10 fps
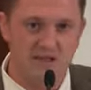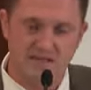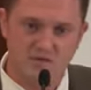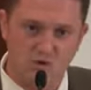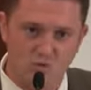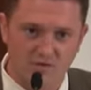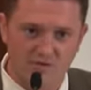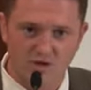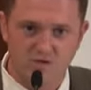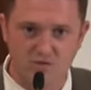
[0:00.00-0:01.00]
It's all of
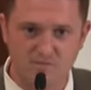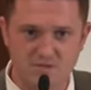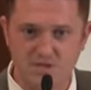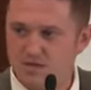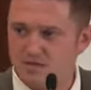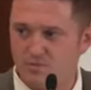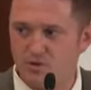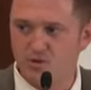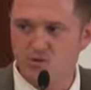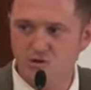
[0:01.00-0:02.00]
our jobs to
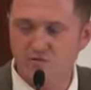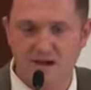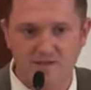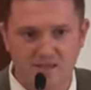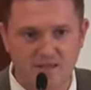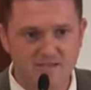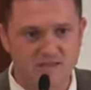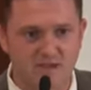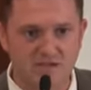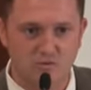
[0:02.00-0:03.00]
put the truth out there,
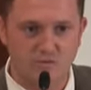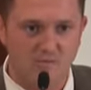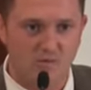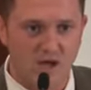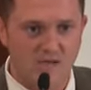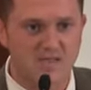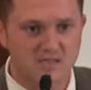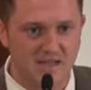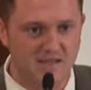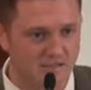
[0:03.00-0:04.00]
to make sure people
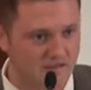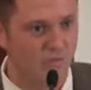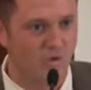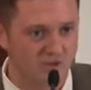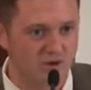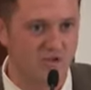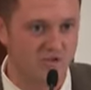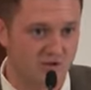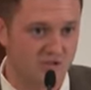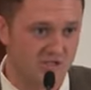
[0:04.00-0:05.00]
understand what the
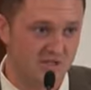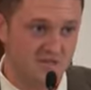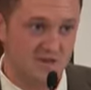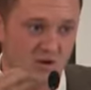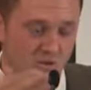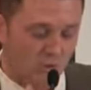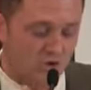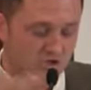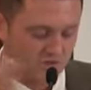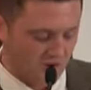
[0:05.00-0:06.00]
ideology is,
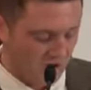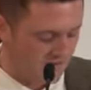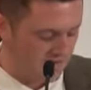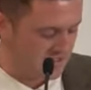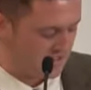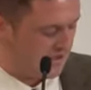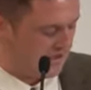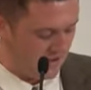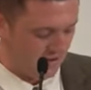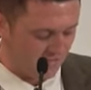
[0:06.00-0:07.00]
what Sharia is.
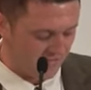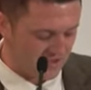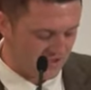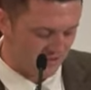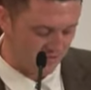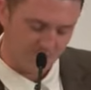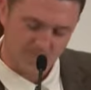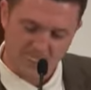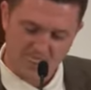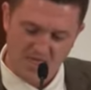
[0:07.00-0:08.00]
And I'll finish on,
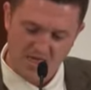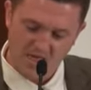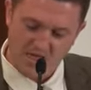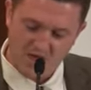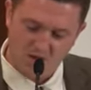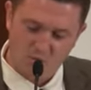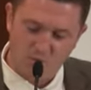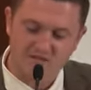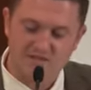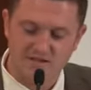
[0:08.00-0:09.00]
when
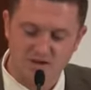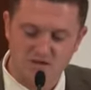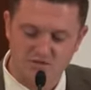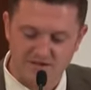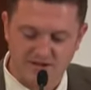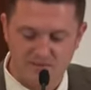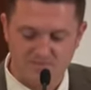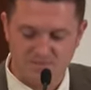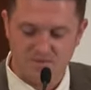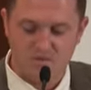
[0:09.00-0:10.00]
we say no surrender,
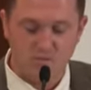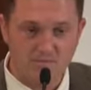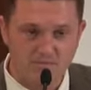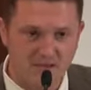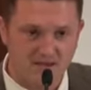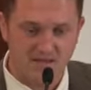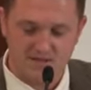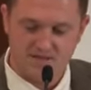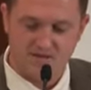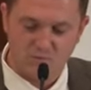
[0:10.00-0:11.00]
we mean it,
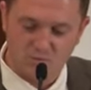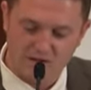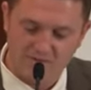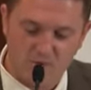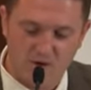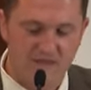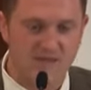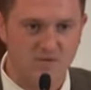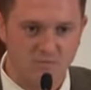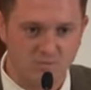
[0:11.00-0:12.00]
we'll live by
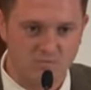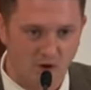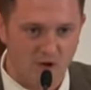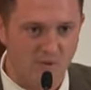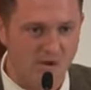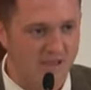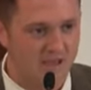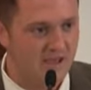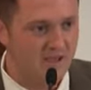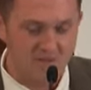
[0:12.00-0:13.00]
it, we'll die by
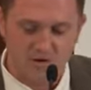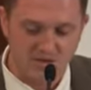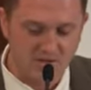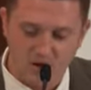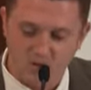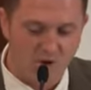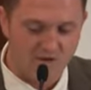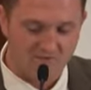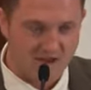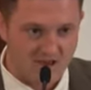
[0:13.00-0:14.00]
it. There will be no
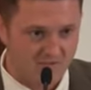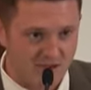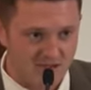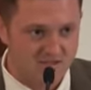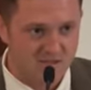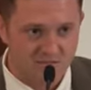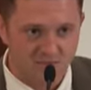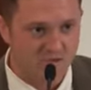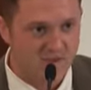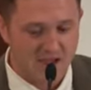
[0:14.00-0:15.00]
white flag raised,
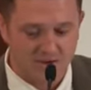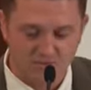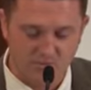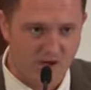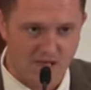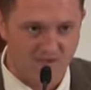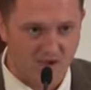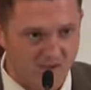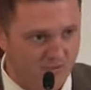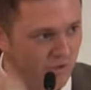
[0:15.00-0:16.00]
not now, not
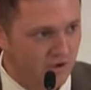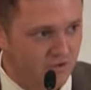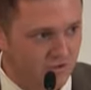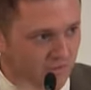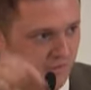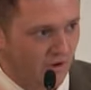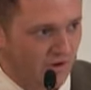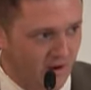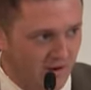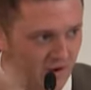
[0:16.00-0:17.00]
ever, not in Europe, not
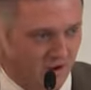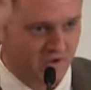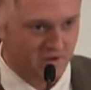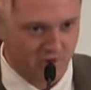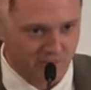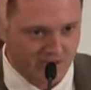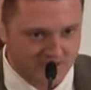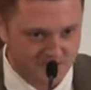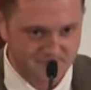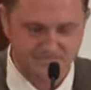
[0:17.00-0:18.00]
in America. God bless.